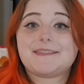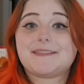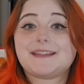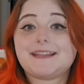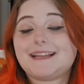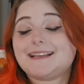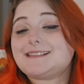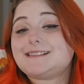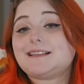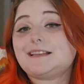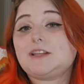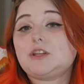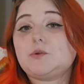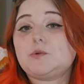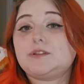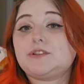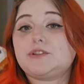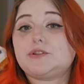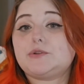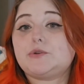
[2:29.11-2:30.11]
The next thing you
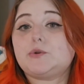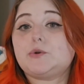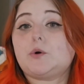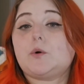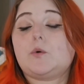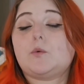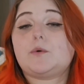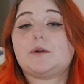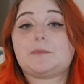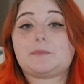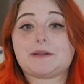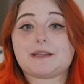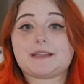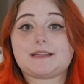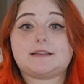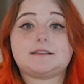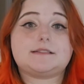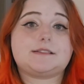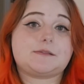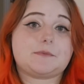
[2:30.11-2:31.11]
would do would
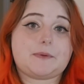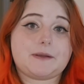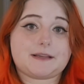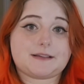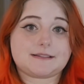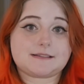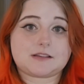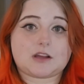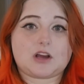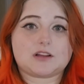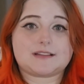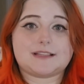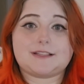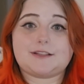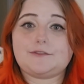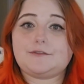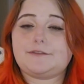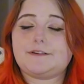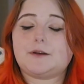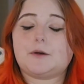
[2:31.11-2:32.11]
be to pick a song that
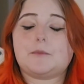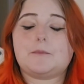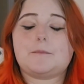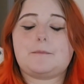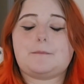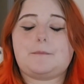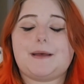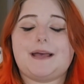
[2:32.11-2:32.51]
you feel